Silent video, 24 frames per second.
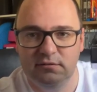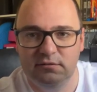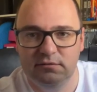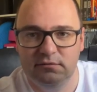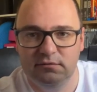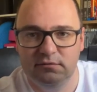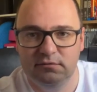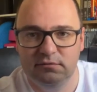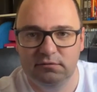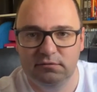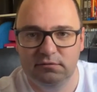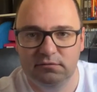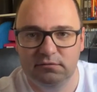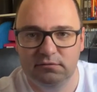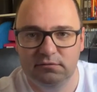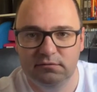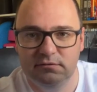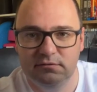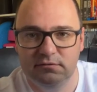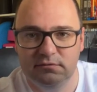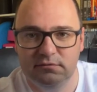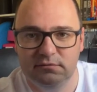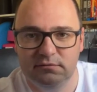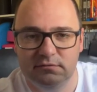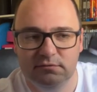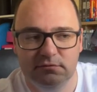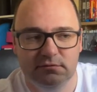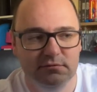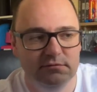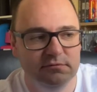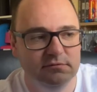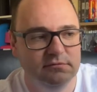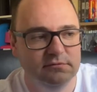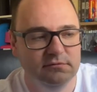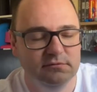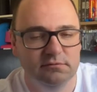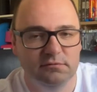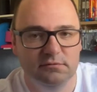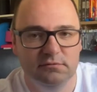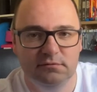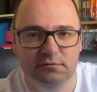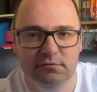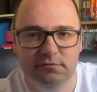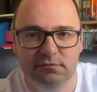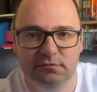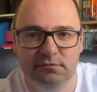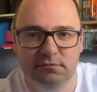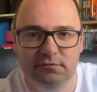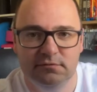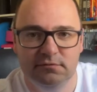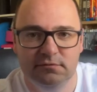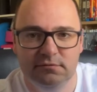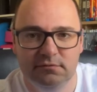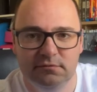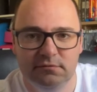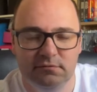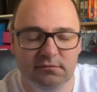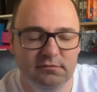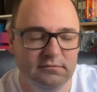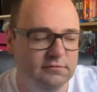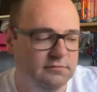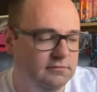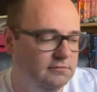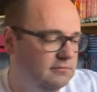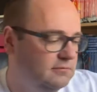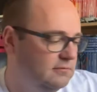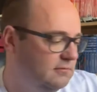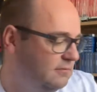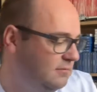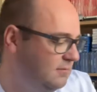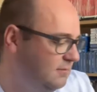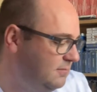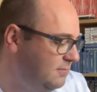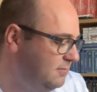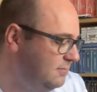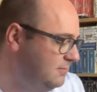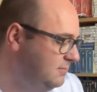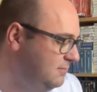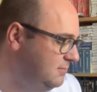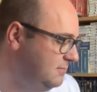(silence)